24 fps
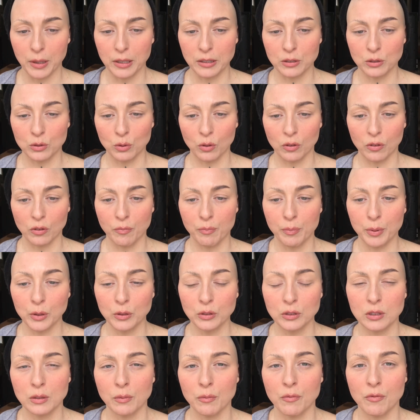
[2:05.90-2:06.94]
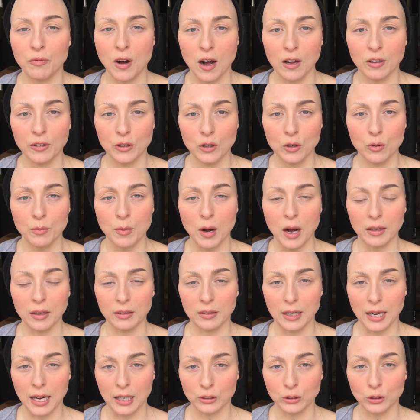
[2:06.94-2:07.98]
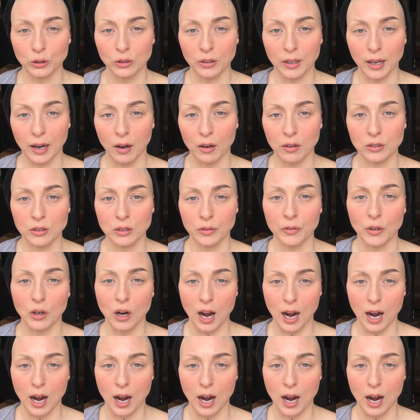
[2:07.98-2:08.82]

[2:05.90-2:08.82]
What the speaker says: and sort of build some volume on the natural hairs of your